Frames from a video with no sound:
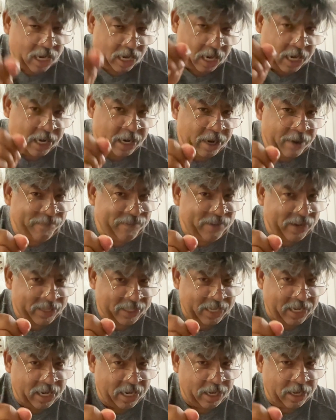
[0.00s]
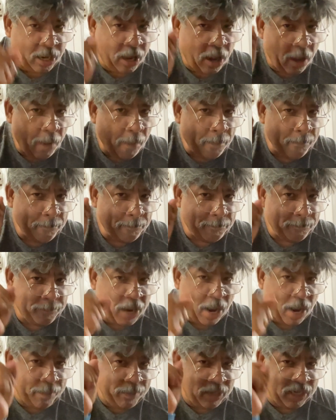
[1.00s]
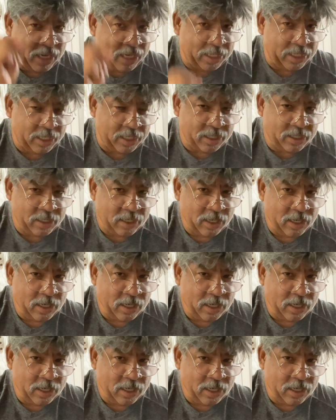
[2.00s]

in convicting Bob Melendez.